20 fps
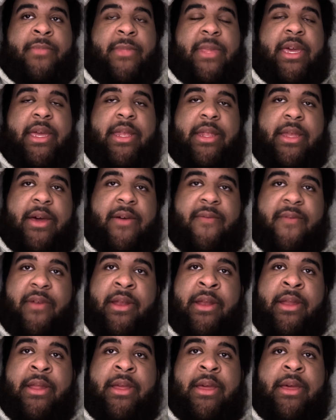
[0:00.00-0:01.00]
in the
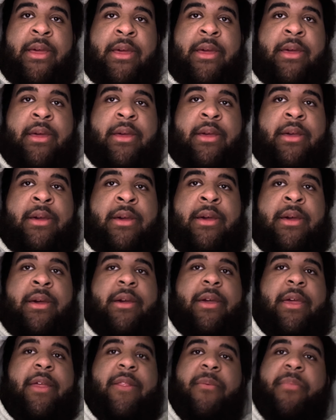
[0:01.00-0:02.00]
oven.
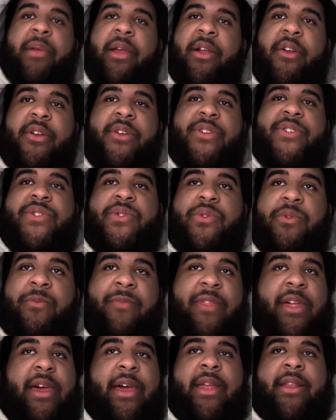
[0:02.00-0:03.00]
And the baker assumed
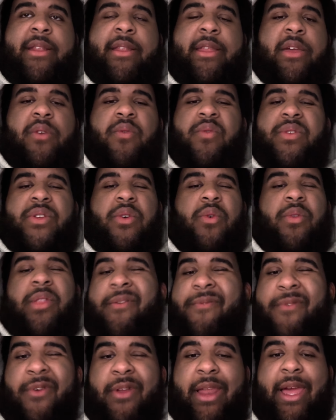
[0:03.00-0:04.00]
that it was only
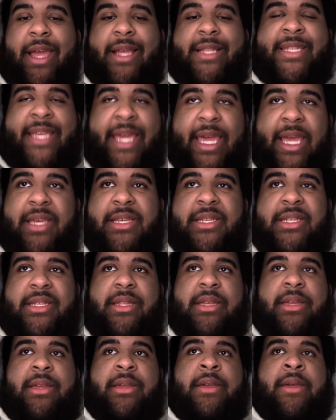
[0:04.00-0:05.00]
for like
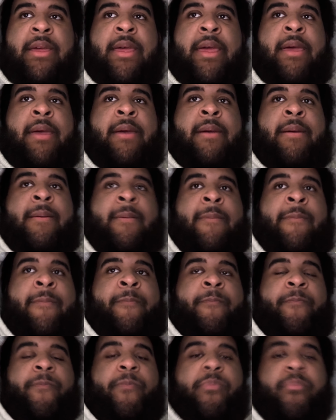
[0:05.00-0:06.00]
taste,
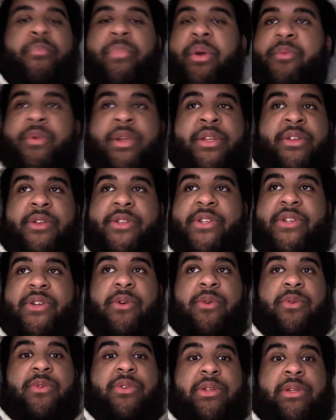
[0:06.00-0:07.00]
but research
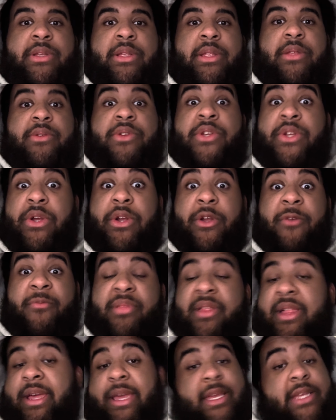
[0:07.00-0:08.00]
shows sugar
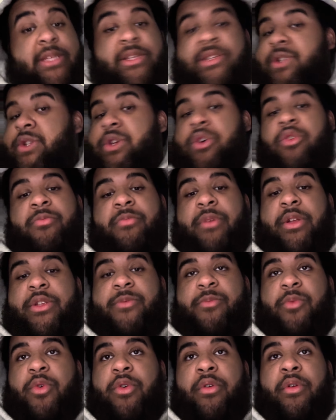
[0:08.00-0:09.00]
plays so much
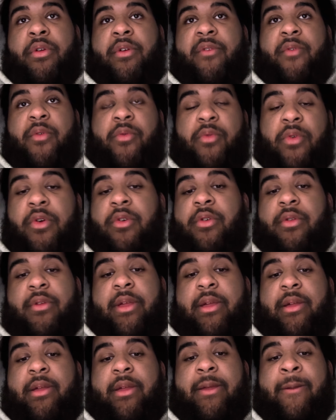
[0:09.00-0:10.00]
more of a role
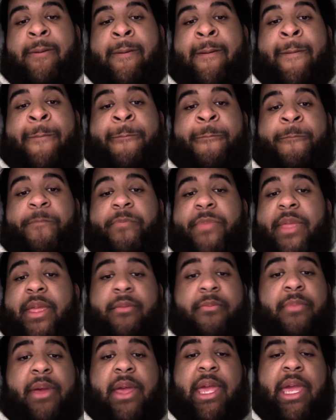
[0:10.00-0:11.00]
in
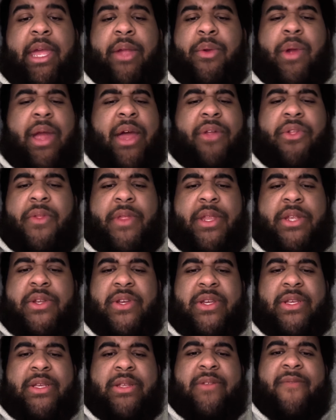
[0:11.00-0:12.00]
baking rather than
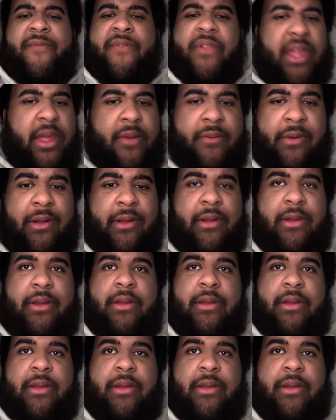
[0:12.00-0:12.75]
just flavor.